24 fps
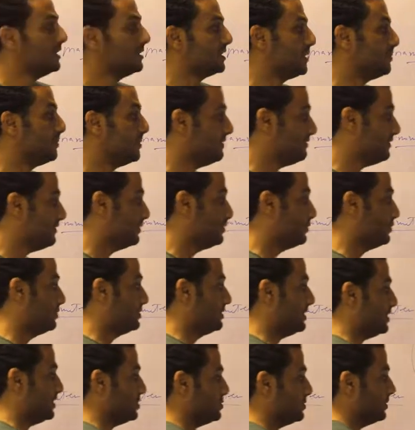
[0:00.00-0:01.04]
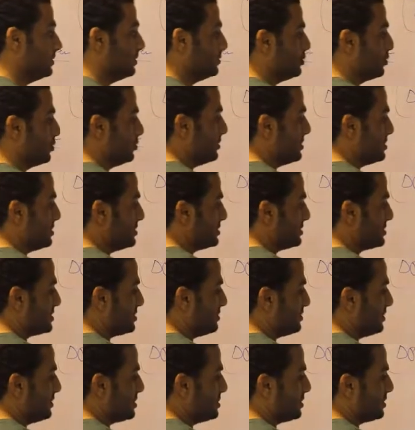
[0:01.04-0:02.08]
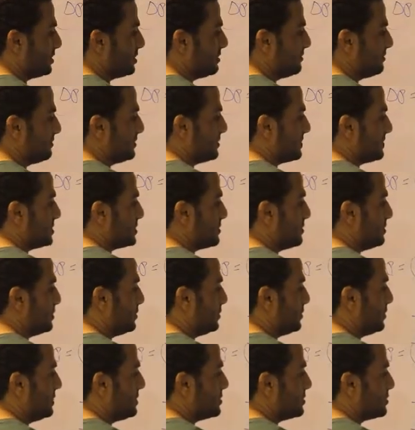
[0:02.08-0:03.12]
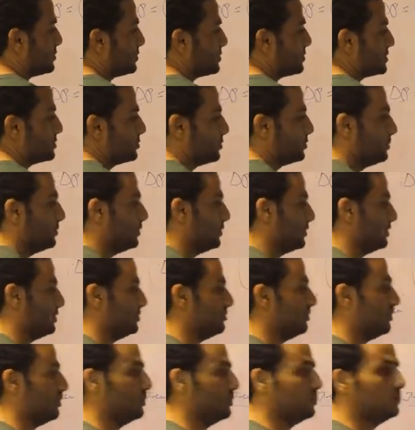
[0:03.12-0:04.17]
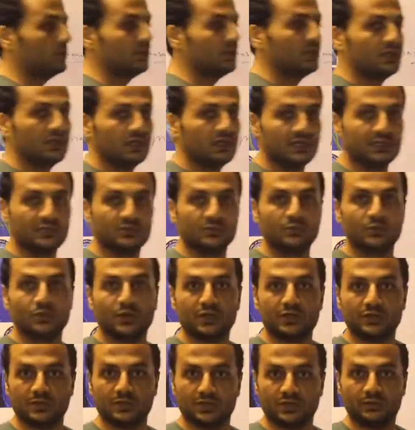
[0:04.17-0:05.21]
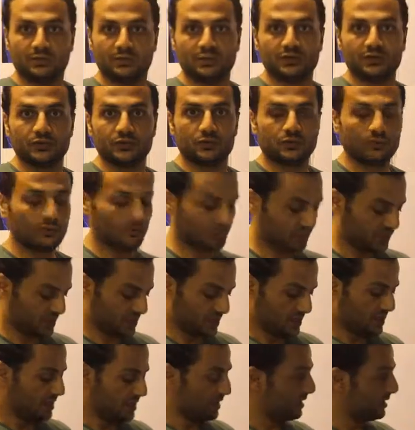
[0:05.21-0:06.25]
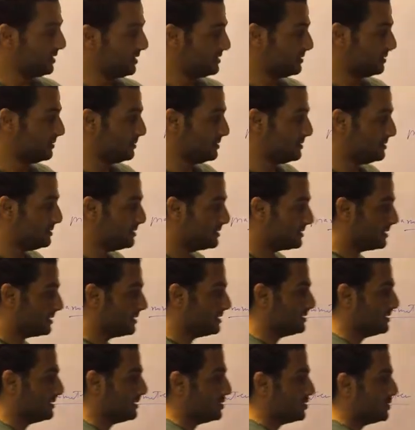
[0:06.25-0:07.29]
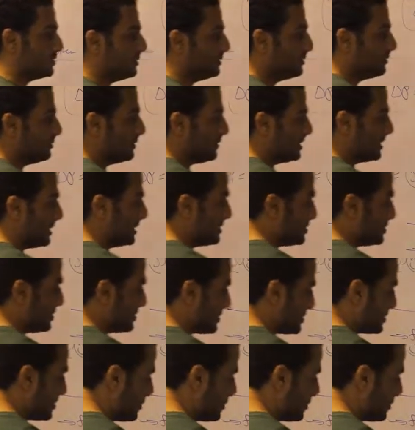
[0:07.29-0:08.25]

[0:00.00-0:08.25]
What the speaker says: But if I want actually to measure the pressure difference between those 2 points, point 1 and point number 2. He said in this case actually we can just